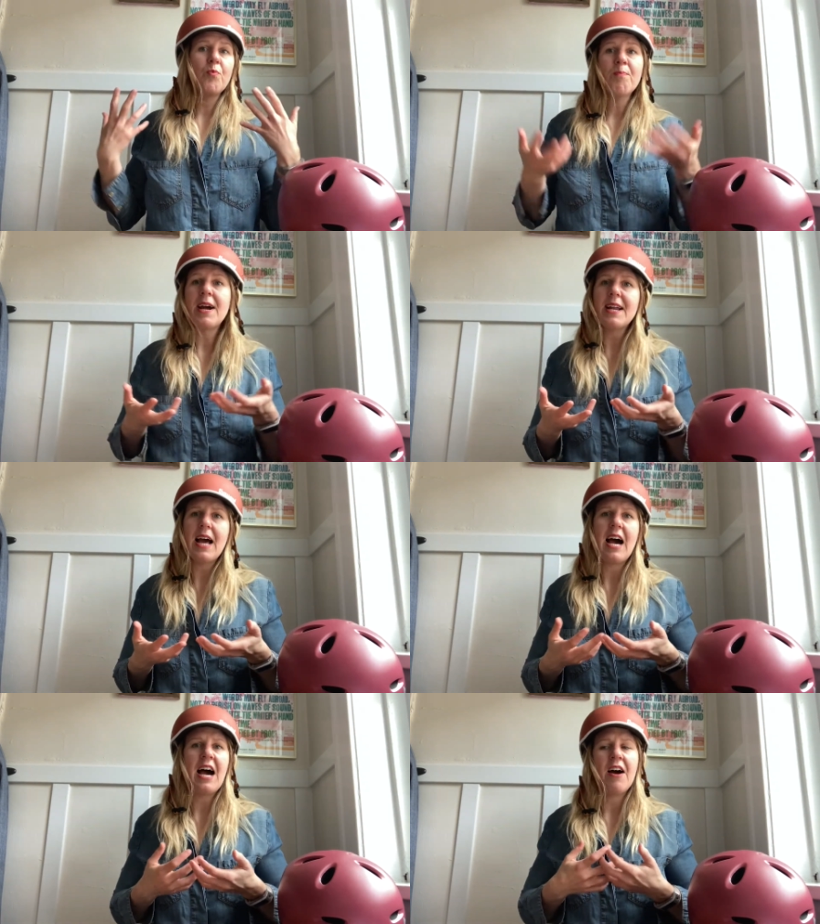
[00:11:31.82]
might
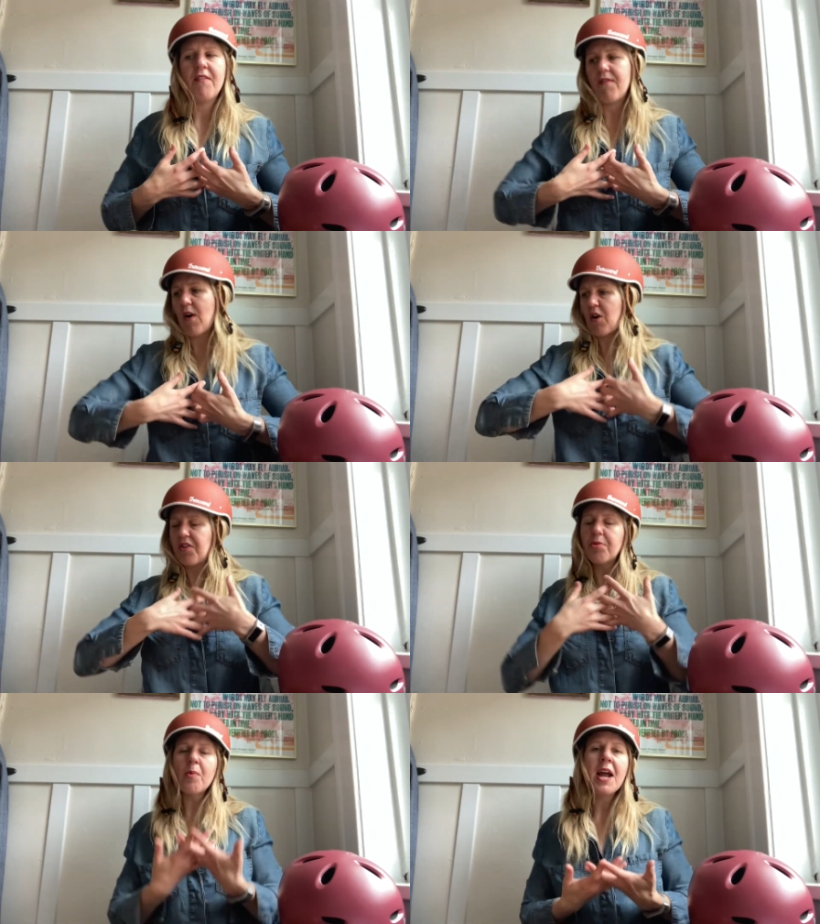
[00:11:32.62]
have
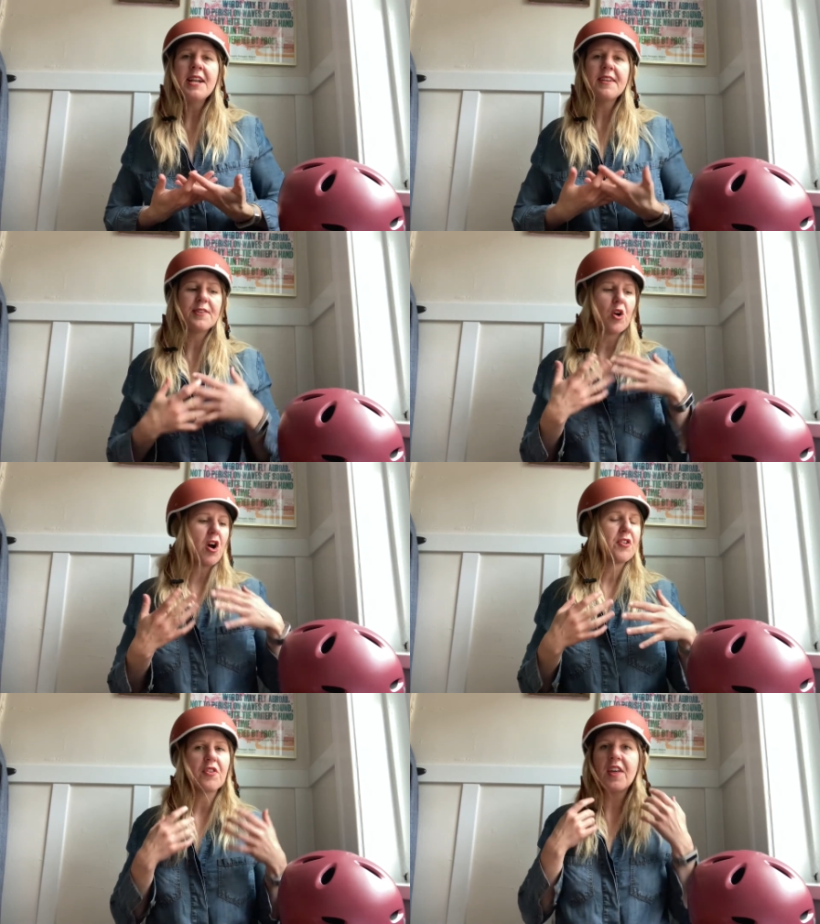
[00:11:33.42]
arthritis or
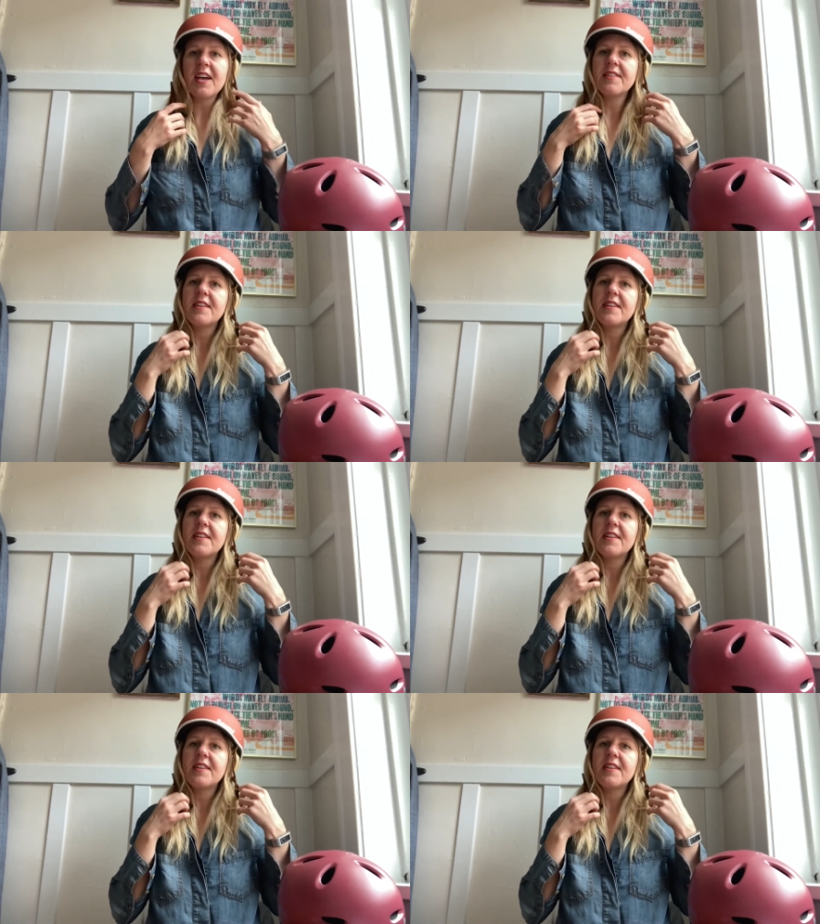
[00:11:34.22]
other things.